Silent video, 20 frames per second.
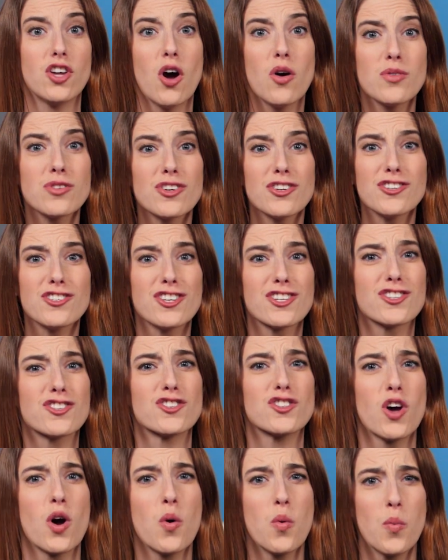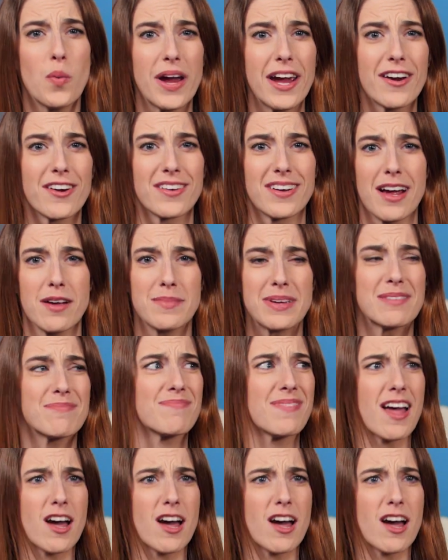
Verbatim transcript: Toes are just so weird. I mean,